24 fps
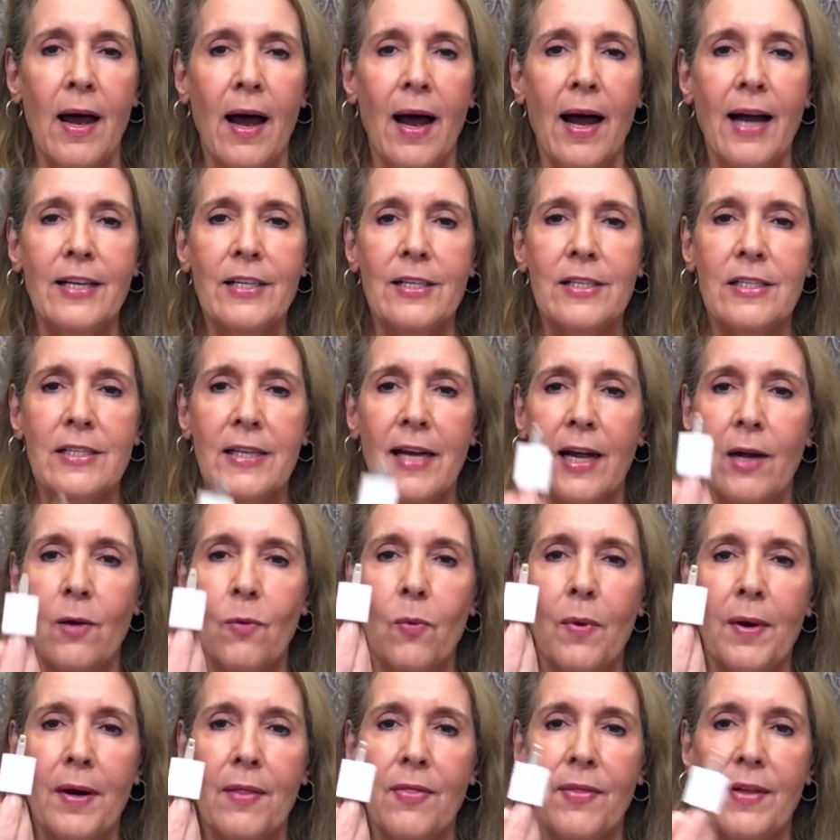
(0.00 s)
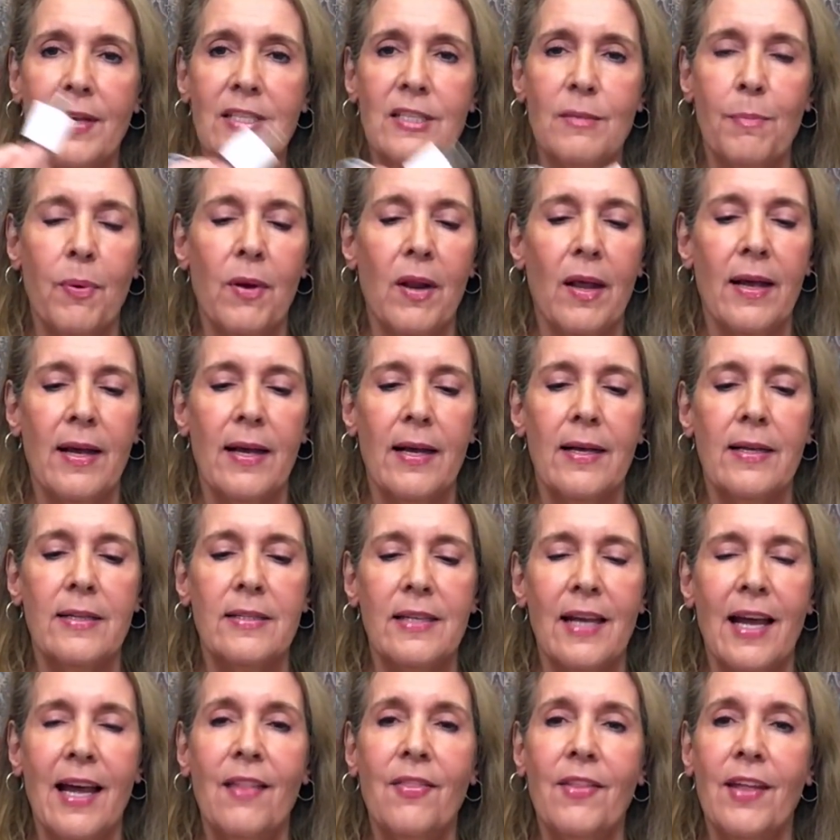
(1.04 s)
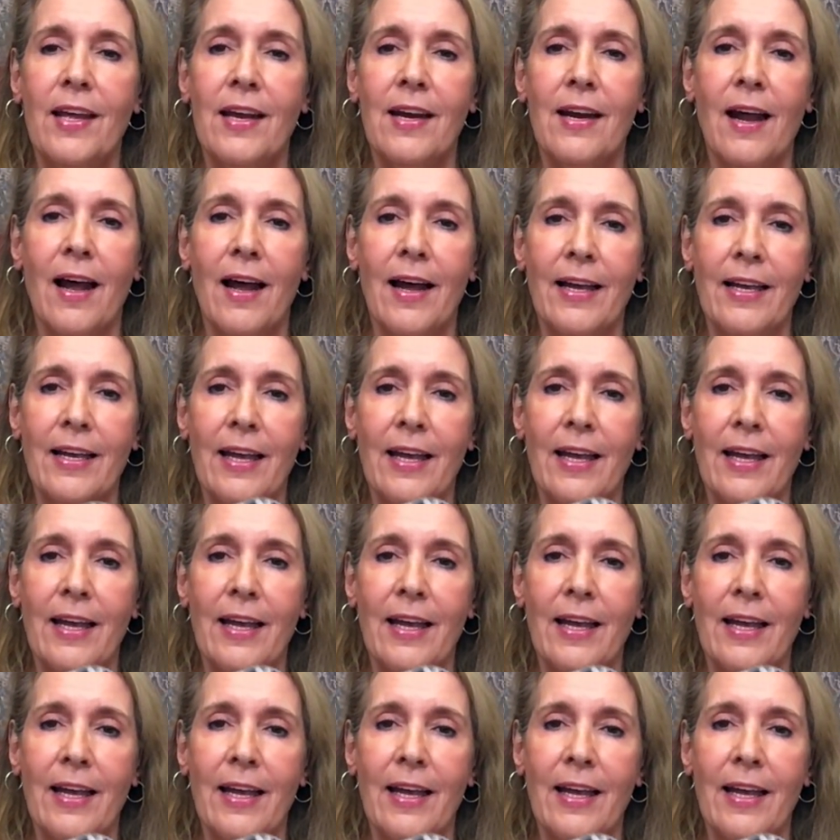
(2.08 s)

I just take one of these plugs and then I